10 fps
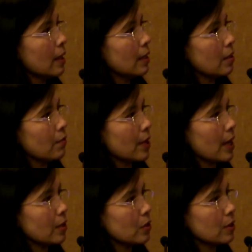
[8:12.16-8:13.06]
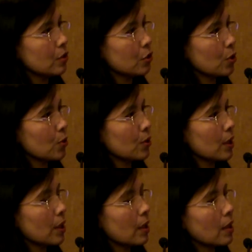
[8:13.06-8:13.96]
navigation through
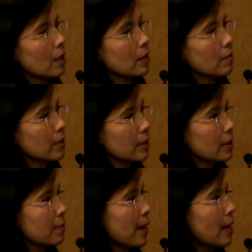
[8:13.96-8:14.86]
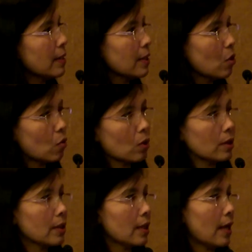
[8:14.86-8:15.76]
the continuum is dependent on
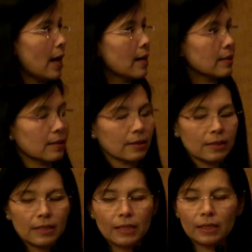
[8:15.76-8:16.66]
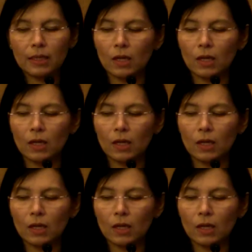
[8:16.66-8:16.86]
the access need